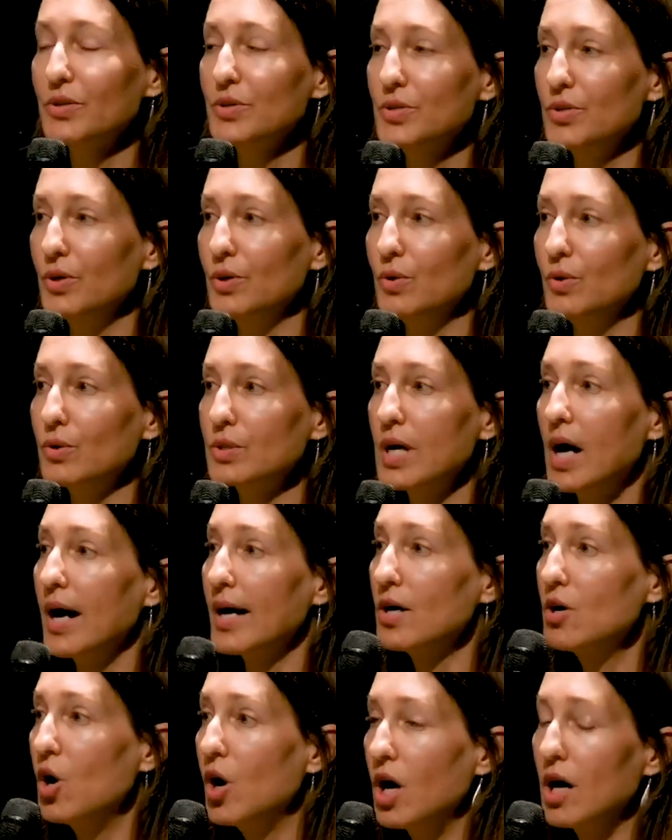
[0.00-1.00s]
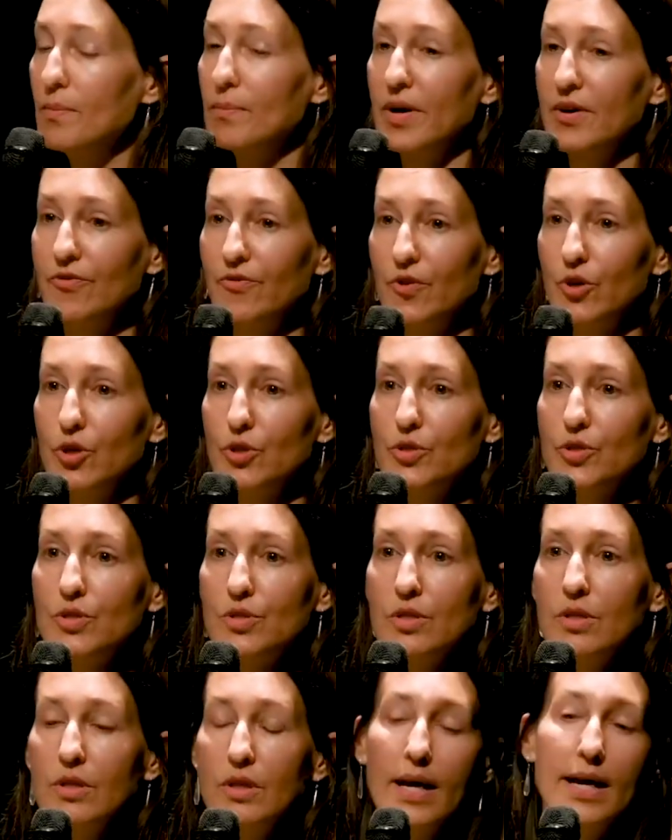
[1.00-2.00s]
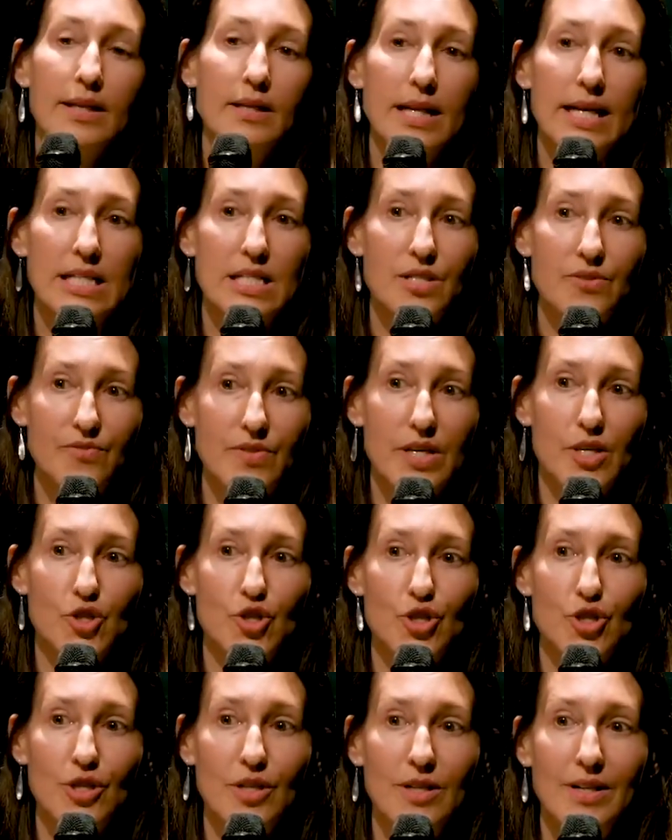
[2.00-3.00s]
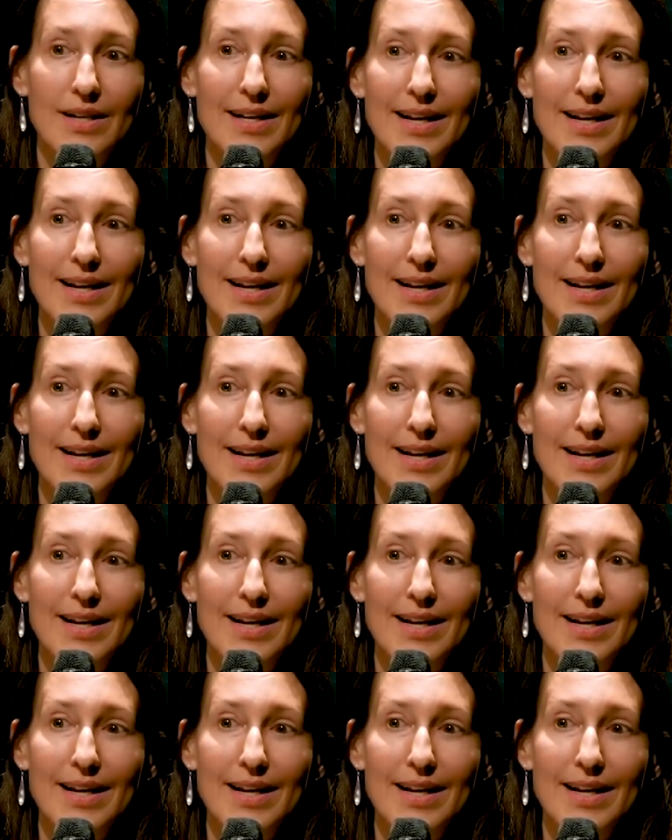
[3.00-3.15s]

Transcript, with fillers: years old, I caught my first and last fish.